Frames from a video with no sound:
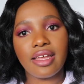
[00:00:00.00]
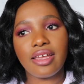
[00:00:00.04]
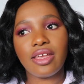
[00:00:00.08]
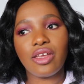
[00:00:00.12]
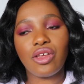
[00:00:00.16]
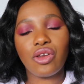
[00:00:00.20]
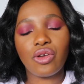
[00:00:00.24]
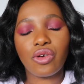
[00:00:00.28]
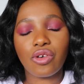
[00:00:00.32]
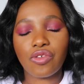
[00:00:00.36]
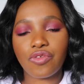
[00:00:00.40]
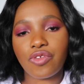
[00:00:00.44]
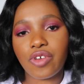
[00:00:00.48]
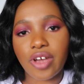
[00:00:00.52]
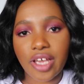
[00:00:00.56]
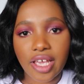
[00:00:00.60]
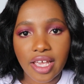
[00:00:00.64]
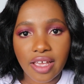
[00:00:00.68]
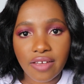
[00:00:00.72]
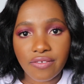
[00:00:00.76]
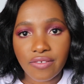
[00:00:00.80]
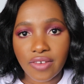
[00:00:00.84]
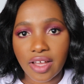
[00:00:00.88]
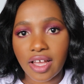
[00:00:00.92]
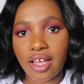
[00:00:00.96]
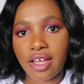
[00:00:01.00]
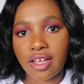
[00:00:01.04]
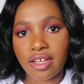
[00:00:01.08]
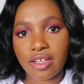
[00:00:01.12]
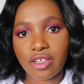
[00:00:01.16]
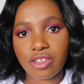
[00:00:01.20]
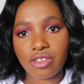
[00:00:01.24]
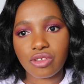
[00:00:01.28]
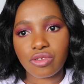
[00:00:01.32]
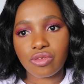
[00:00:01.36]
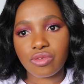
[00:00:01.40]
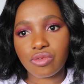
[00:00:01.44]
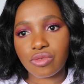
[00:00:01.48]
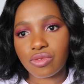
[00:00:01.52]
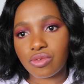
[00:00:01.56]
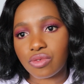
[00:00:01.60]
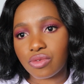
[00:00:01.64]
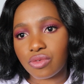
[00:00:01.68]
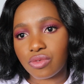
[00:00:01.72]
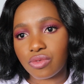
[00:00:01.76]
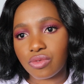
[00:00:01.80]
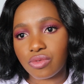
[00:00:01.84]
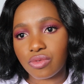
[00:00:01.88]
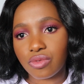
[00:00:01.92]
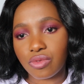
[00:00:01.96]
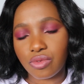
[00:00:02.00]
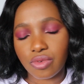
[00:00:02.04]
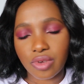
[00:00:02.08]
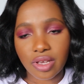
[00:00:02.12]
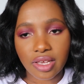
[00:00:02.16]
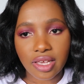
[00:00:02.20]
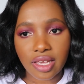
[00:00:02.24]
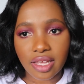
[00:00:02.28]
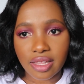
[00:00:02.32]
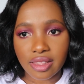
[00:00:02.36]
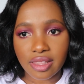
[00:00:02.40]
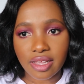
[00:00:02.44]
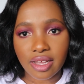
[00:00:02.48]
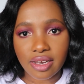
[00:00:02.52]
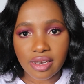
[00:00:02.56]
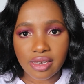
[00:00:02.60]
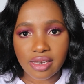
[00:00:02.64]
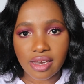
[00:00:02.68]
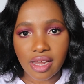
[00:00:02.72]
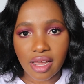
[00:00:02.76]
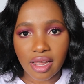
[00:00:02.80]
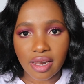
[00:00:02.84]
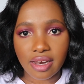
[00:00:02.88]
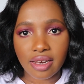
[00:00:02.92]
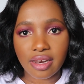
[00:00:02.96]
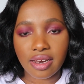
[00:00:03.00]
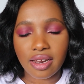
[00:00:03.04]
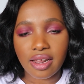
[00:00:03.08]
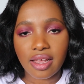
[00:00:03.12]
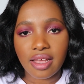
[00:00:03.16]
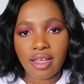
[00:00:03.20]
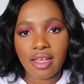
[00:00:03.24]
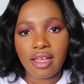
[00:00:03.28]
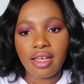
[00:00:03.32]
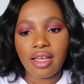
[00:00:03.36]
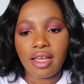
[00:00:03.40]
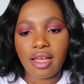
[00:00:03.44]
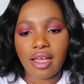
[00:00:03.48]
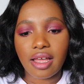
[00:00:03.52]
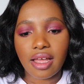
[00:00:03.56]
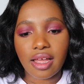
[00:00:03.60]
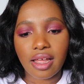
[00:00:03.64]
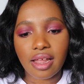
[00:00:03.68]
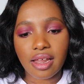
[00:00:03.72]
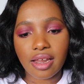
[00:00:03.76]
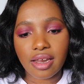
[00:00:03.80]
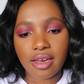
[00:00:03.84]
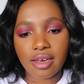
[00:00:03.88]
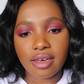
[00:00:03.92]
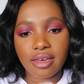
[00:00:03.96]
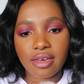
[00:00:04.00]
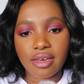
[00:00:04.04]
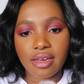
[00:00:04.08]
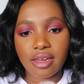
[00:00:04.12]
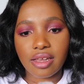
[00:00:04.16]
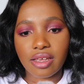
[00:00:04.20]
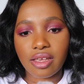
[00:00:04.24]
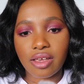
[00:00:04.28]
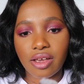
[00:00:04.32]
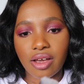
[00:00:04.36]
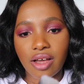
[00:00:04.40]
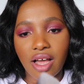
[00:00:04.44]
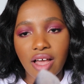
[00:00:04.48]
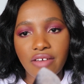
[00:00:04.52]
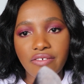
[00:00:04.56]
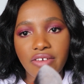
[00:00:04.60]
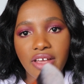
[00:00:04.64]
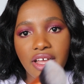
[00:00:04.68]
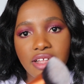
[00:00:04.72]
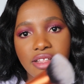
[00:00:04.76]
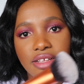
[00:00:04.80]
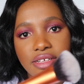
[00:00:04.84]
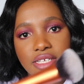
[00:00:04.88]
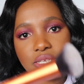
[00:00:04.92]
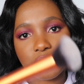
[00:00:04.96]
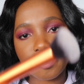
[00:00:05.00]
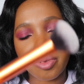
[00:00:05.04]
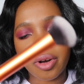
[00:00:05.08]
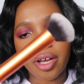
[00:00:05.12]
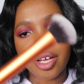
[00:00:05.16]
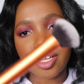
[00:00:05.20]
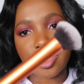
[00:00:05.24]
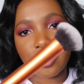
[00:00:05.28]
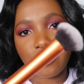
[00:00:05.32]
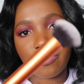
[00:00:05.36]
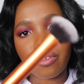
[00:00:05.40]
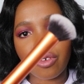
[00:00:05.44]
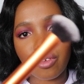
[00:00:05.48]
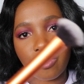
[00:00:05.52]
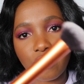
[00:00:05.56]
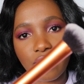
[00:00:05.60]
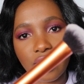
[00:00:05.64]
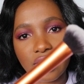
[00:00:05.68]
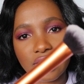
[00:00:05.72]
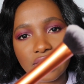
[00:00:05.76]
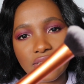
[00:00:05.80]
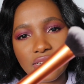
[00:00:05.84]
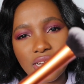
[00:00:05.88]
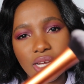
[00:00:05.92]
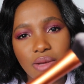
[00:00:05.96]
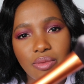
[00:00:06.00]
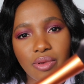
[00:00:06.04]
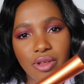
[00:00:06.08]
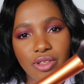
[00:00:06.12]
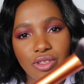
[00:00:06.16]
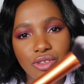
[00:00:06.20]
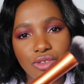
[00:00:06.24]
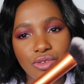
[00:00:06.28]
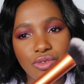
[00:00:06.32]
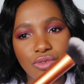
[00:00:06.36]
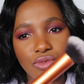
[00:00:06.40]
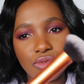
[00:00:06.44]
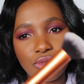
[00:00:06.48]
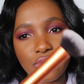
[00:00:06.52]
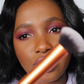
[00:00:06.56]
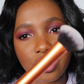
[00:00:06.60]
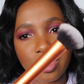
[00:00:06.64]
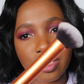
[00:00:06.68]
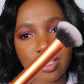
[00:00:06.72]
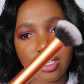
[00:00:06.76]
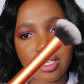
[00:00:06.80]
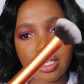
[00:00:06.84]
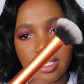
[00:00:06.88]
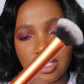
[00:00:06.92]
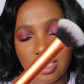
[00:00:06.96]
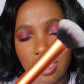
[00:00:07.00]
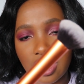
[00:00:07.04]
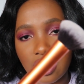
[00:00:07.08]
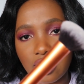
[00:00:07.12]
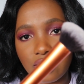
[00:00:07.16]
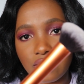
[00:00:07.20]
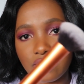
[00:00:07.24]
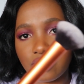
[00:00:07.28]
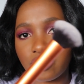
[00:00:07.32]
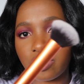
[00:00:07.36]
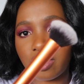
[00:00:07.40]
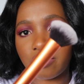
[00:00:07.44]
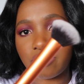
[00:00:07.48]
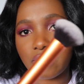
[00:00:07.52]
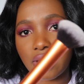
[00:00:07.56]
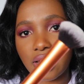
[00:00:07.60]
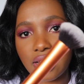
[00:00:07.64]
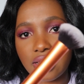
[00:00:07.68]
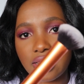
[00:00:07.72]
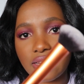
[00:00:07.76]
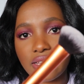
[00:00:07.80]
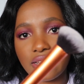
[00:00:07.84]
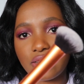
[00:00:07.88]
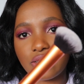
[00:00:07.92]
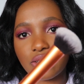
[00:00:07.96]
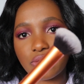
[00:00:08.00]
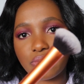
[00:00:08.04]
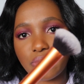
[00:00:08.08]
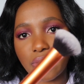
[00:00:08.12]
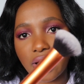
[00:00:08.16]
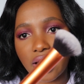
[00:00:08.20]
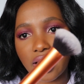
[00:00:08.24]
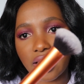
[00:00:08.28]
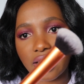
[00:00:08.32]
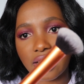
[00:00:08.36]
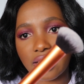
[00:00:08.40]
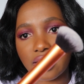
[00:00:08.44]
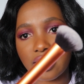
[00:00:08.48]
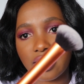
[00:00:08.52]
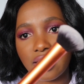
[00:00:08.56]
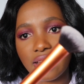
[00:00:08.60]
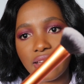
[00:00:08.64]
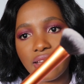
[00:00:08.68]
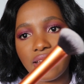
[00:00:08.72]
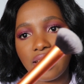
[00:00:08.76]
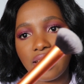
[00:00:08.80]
you know, forever to get that done. And yeah, I've had this brush for I think about 2 years now, so I might need to buy